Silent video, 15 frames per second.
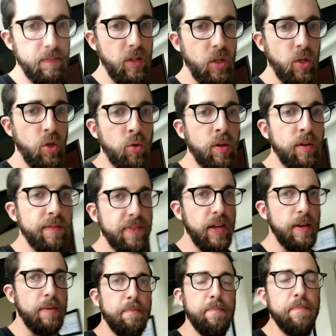You can
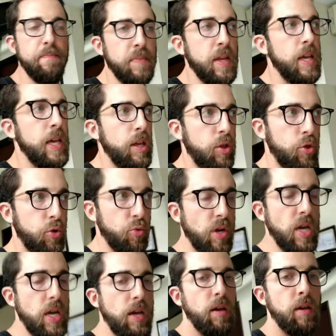fit
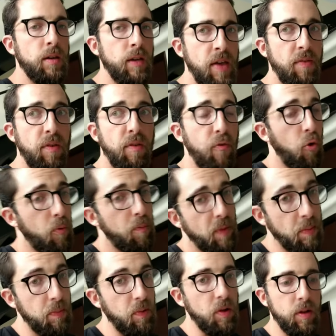3, even 4
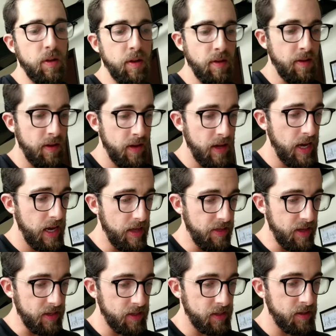people in
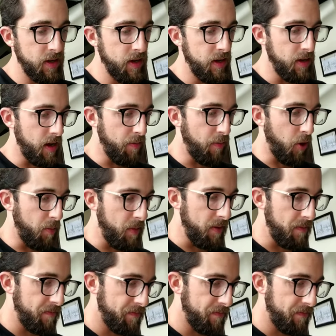this apartment.